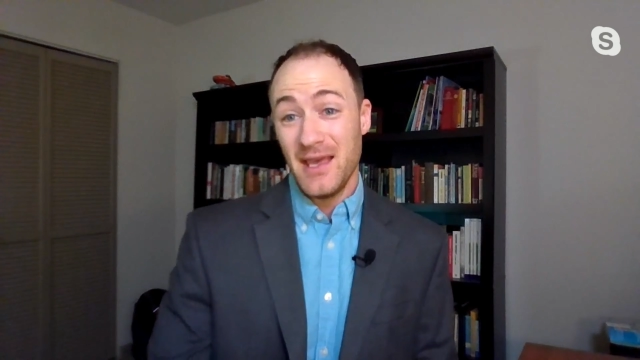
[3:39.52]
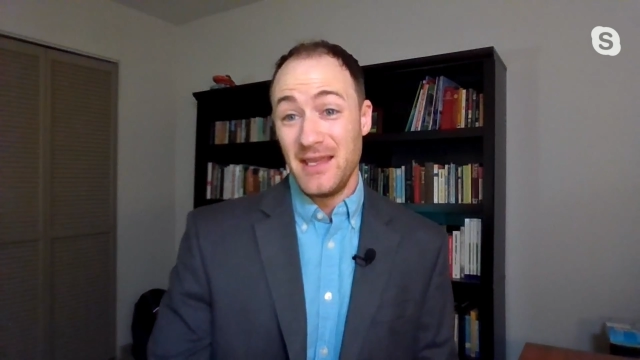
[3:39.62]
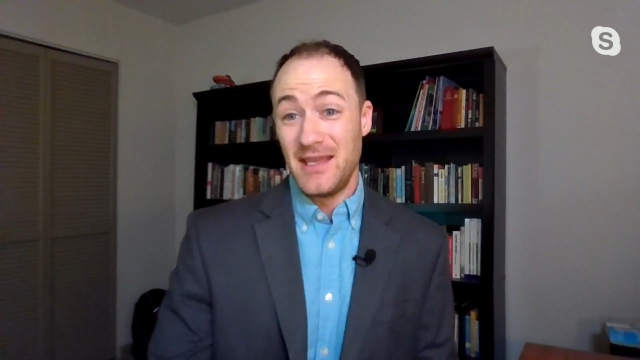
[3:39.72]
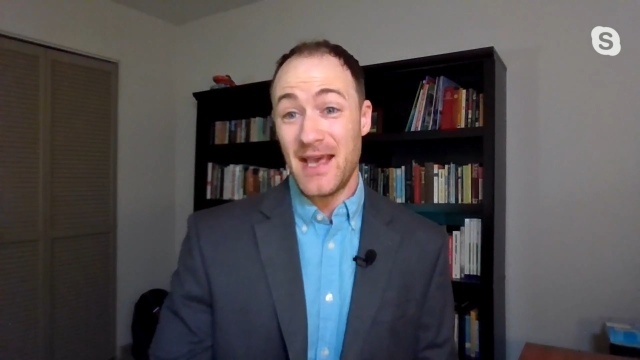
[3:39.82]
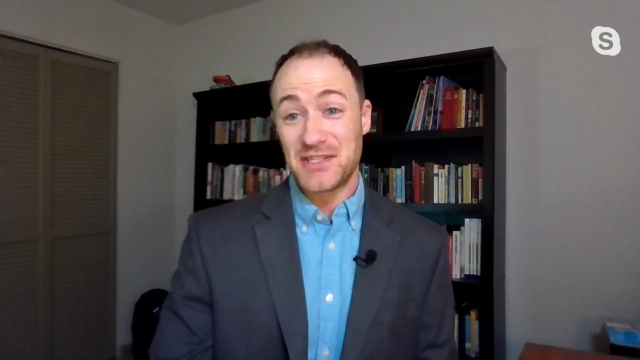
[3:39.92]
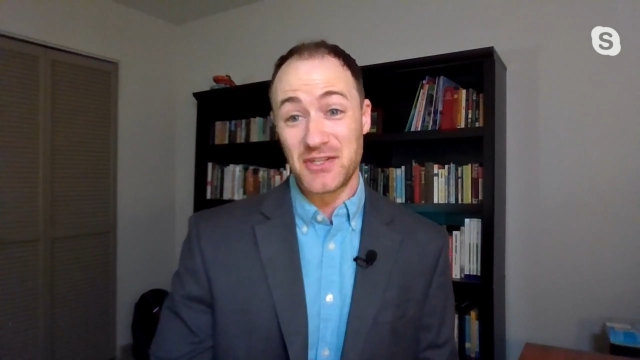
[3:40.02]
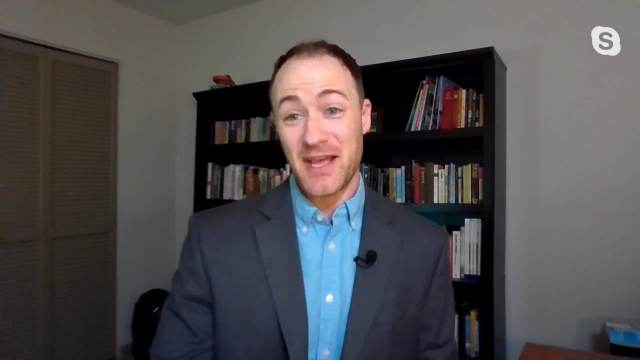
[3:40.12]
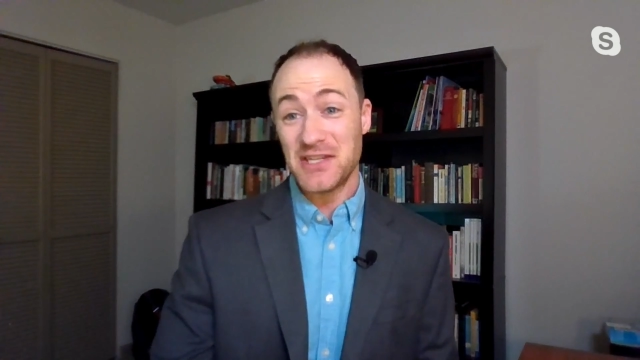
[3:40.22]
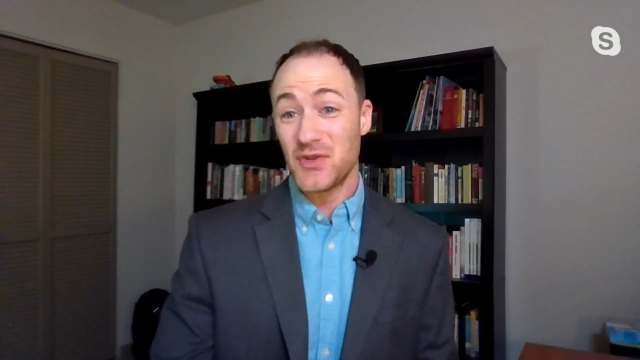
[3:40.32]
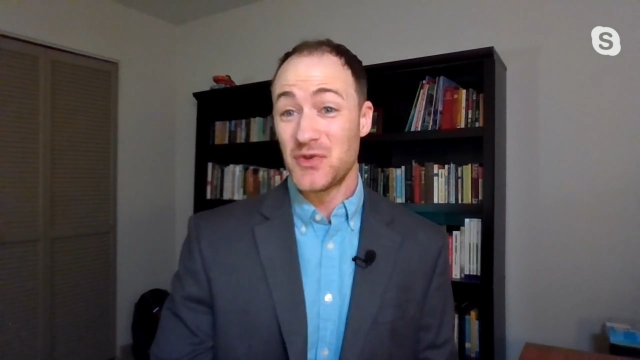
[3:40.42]
Yeah, so
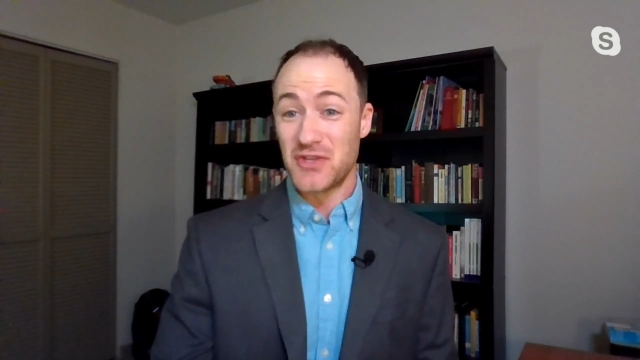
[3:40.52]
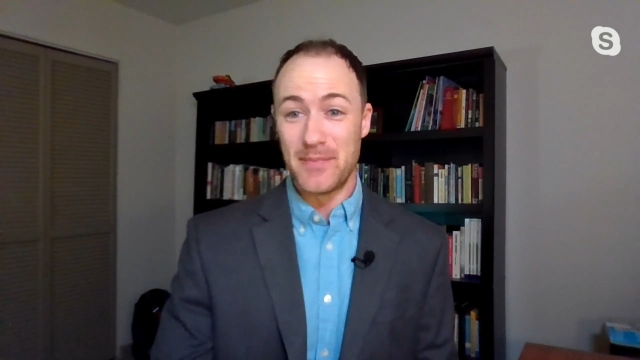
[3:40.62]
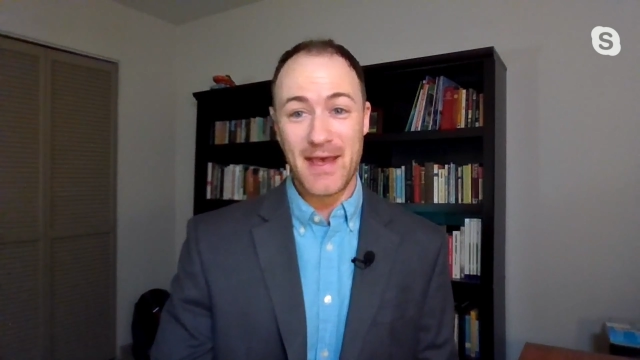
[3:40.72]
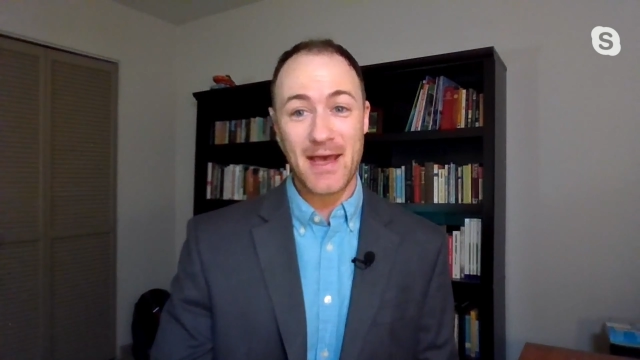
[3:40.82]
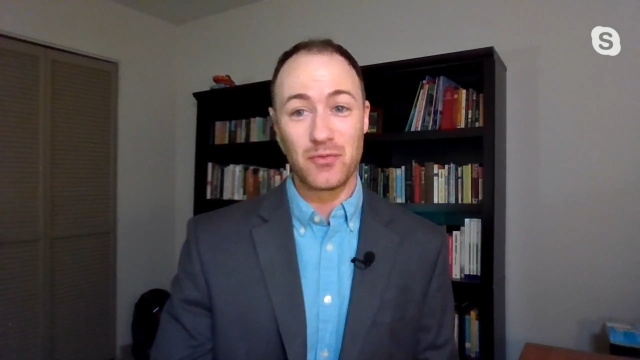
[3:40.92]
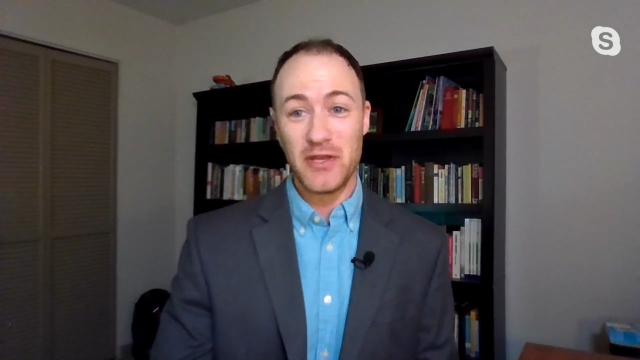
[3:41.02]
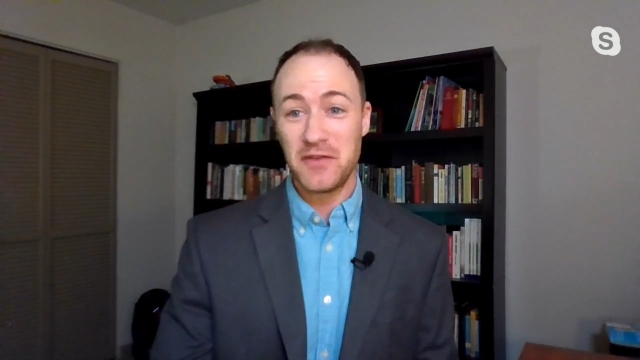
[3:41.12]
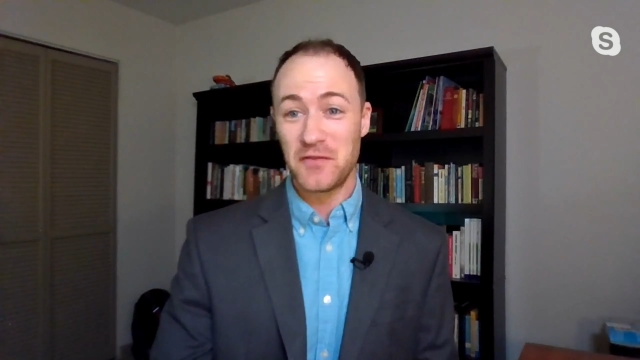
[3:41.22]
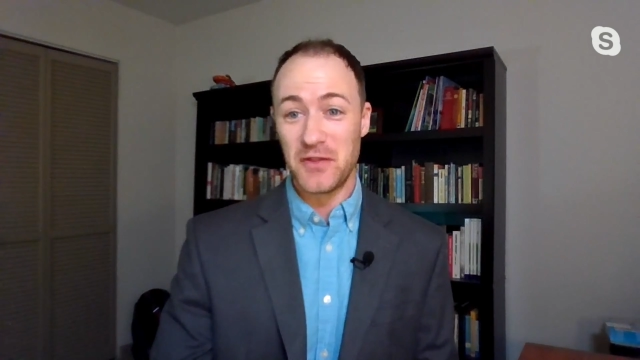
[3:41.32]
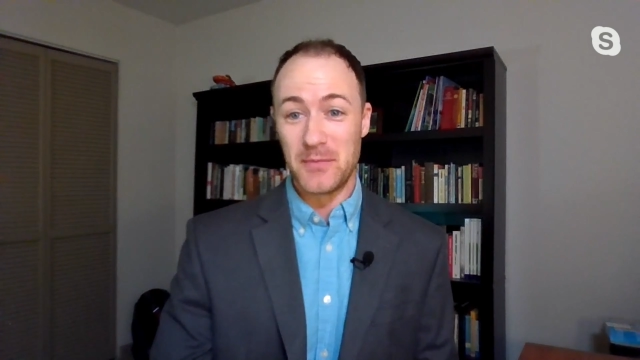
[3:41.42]
last week was a bad
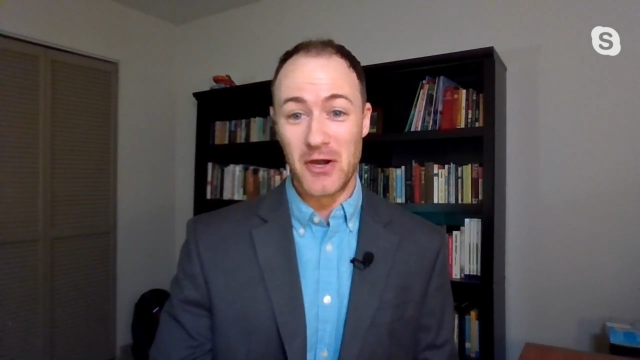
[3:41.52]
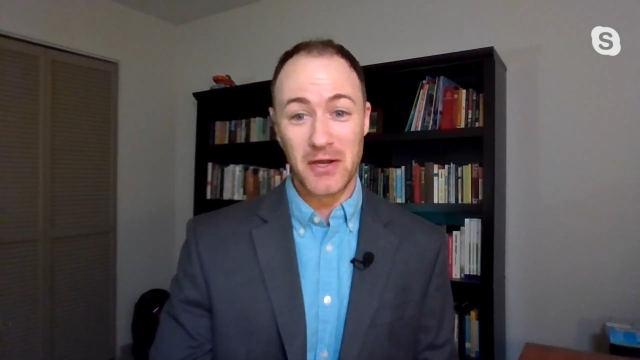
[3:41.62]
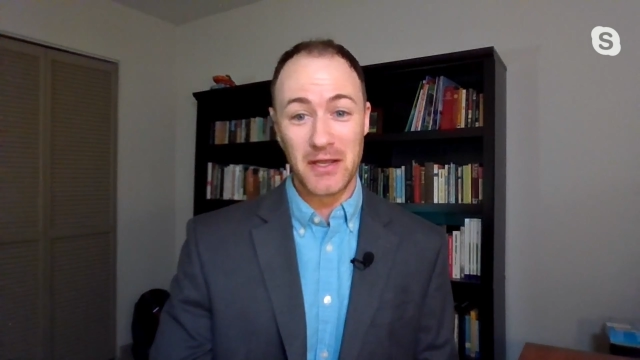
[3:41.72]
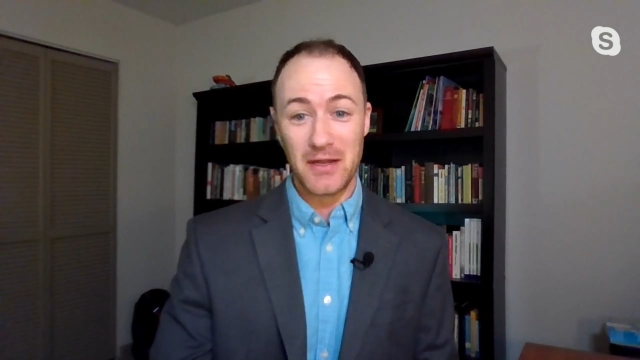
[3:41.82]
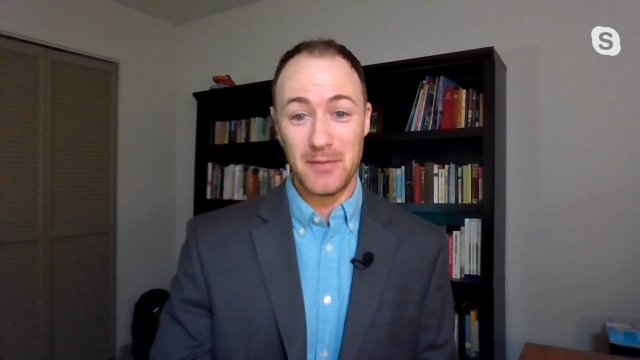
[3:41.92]
week for the market.